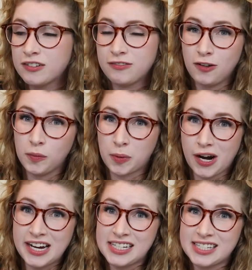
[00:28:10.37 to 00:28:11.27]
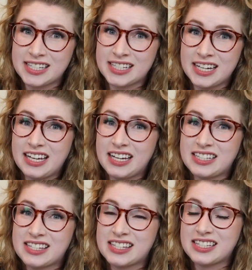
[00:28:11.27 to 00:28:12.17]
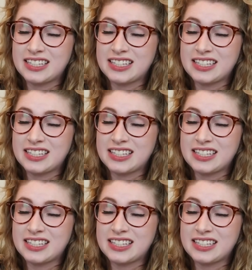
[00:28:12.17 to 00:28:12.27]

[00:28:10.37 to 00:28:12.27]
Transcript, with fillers: full price, it's